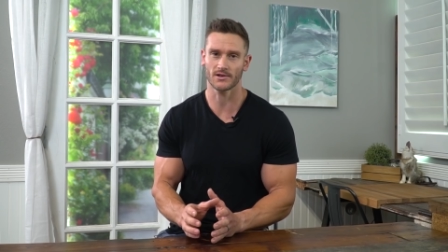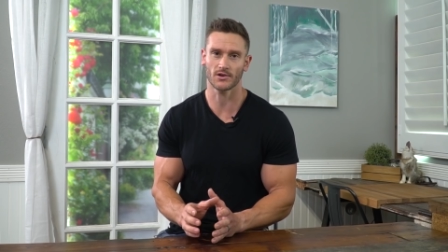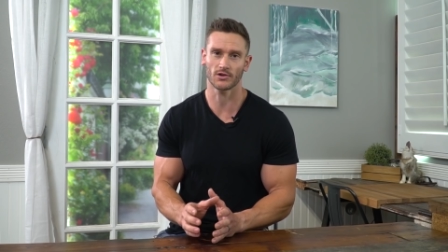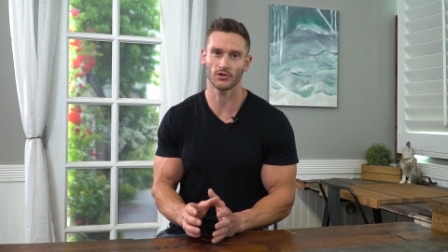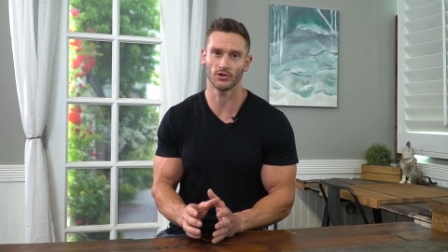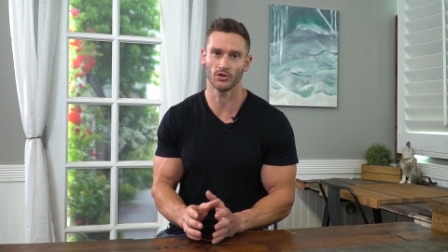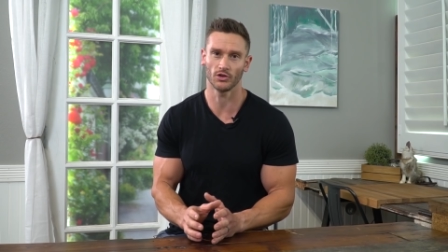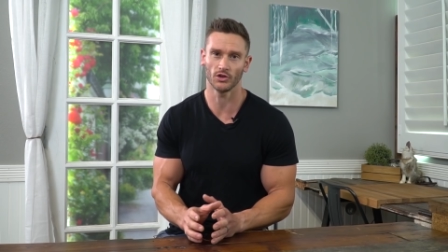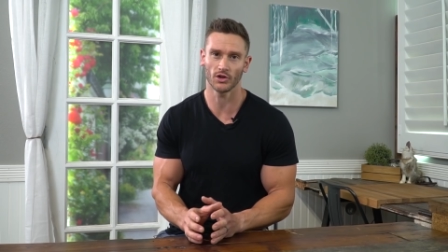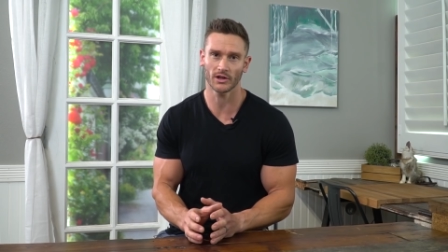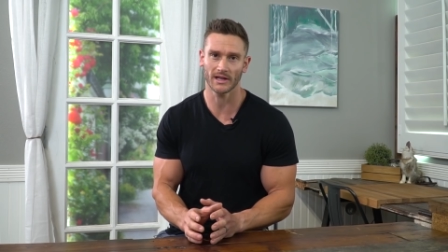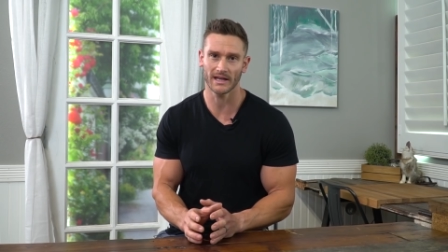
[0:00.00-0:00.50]
start
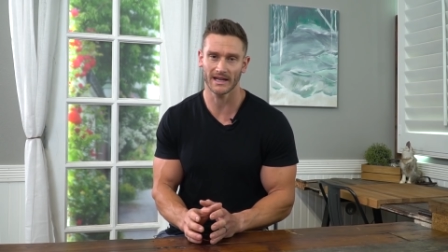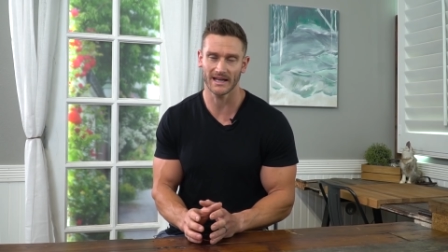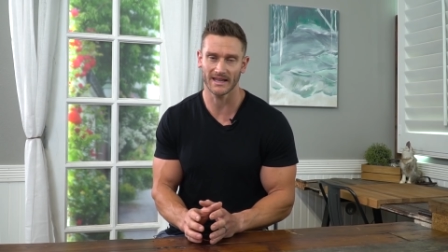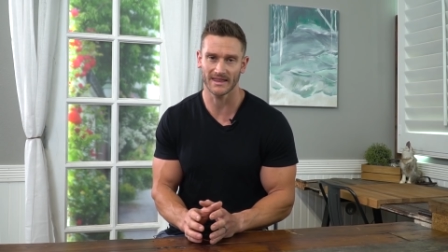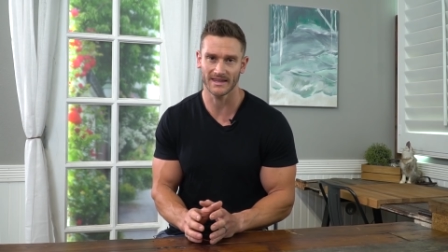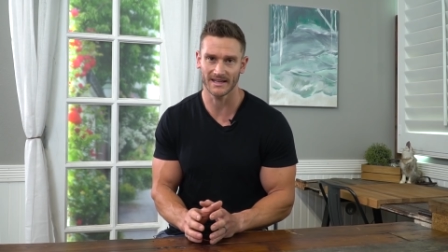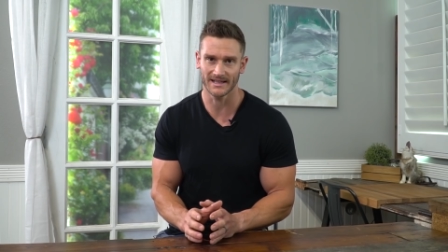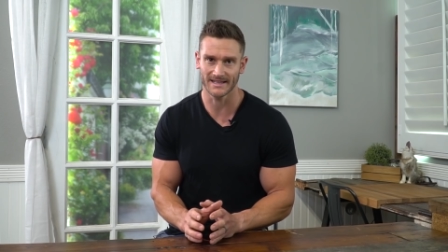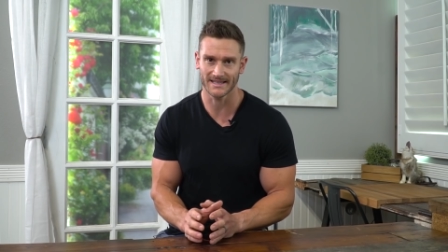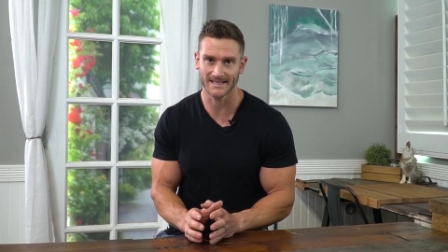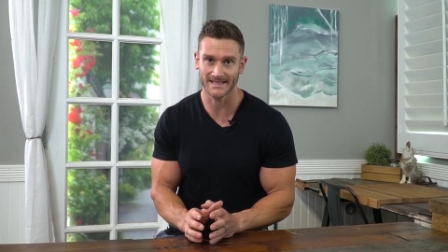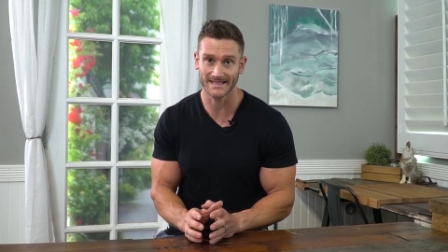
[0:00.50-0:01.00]
looking at
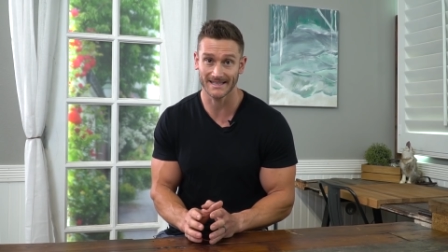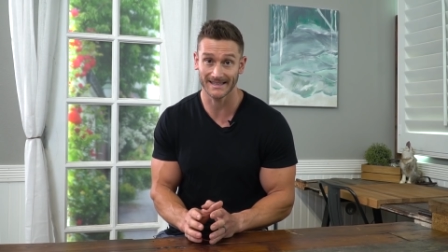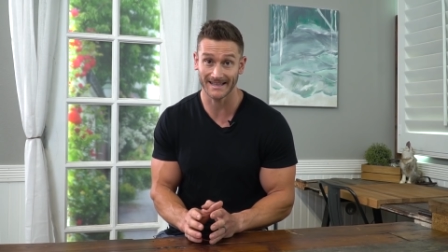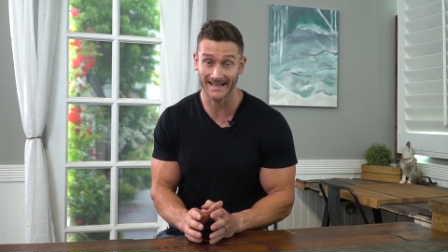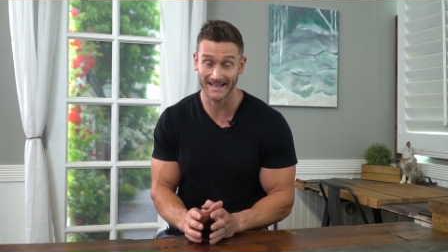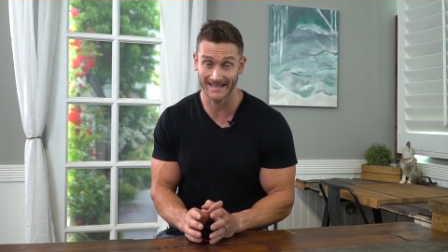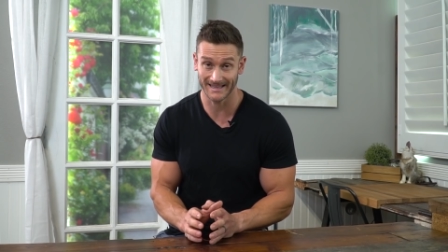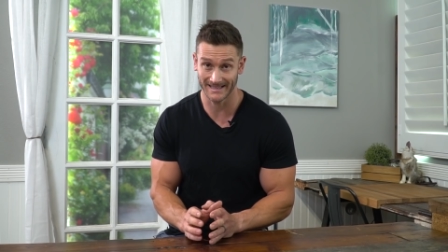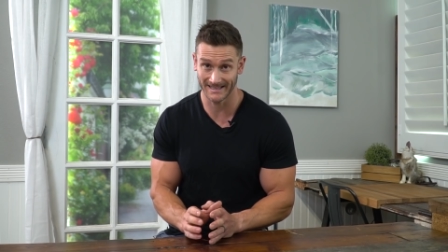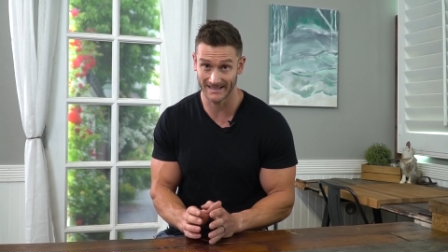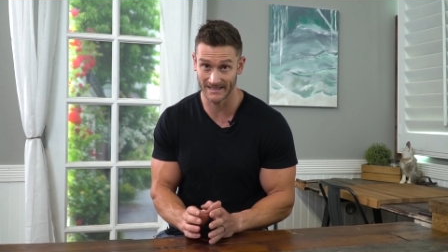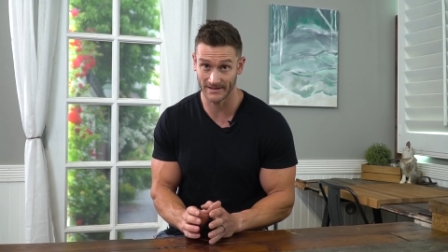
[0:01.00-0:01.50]
things
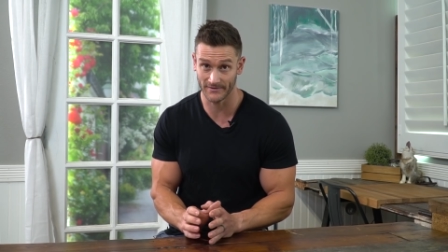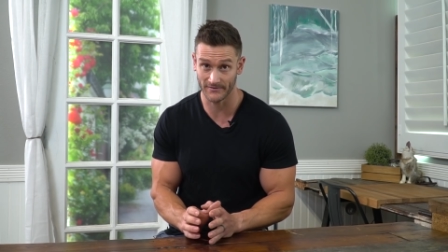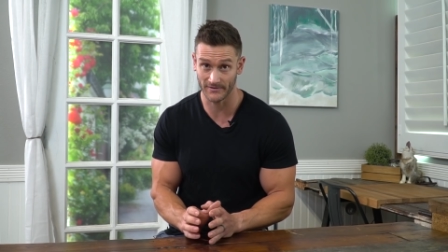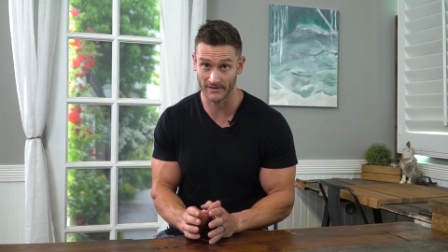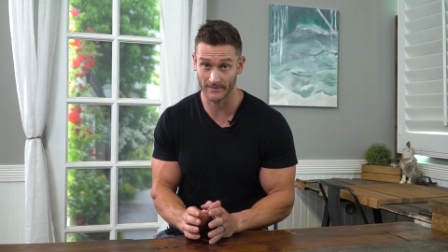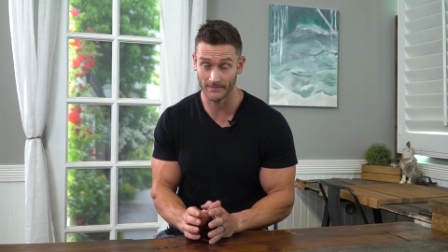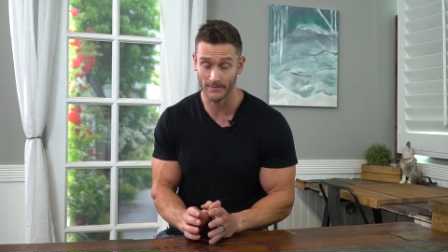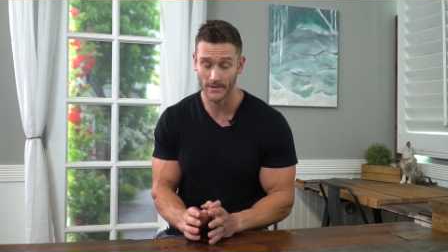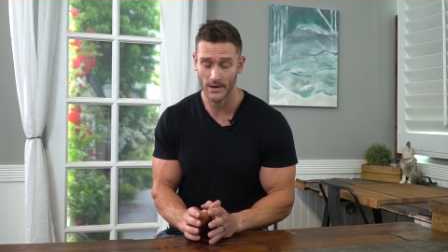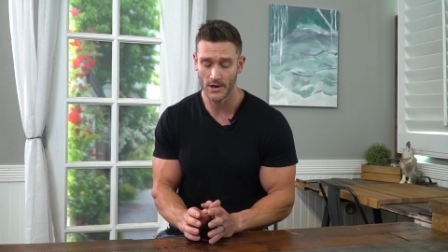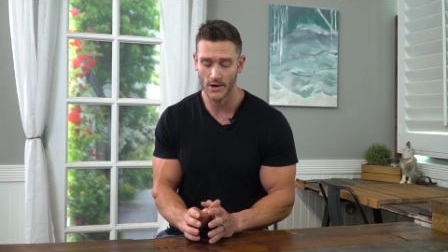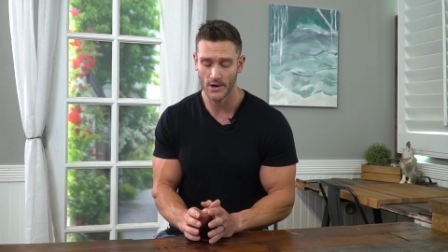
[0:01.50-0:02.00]
slightly different.